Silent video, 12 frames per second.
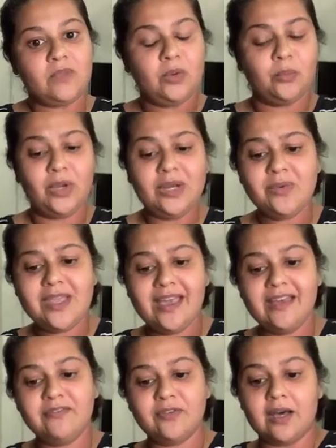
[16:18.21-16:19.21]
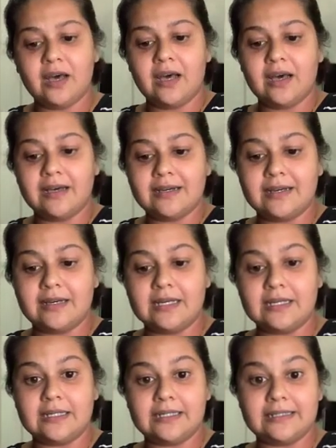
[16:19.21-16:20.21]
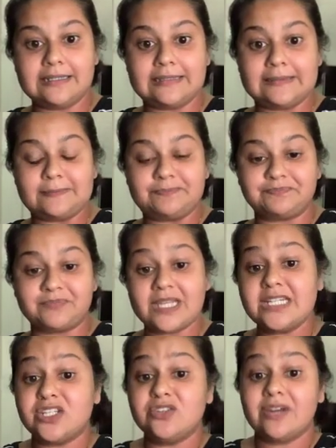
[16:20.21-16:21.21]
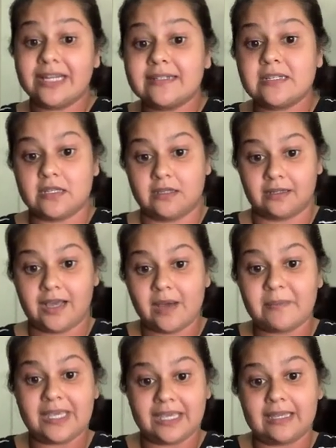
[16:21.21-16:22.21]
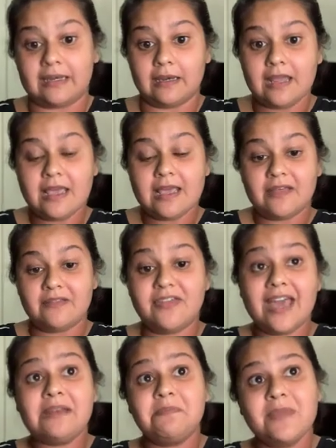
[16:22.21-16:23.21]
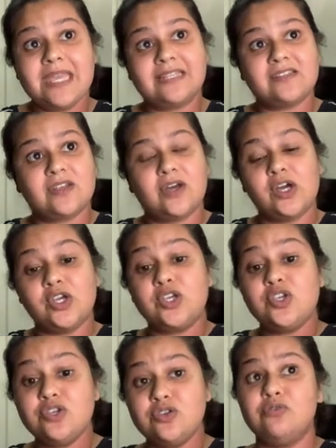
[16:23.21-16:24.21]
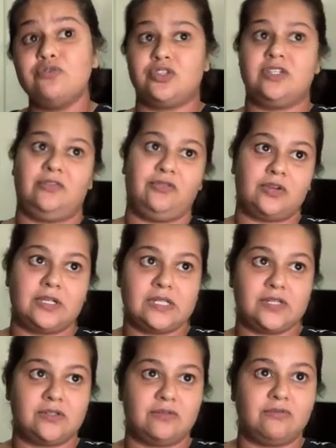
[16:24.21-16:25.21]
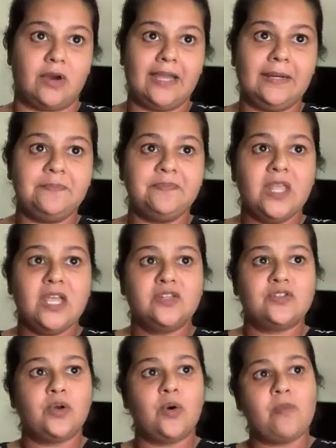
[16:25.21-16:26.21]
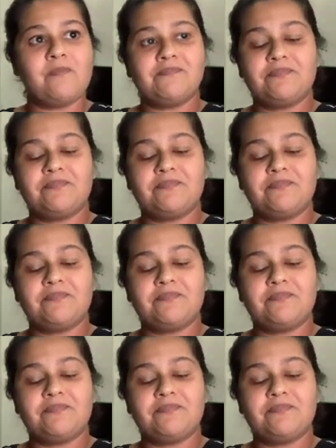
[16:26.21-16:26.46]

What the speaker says: when we have a director coming in, that makes a huge difference, right? So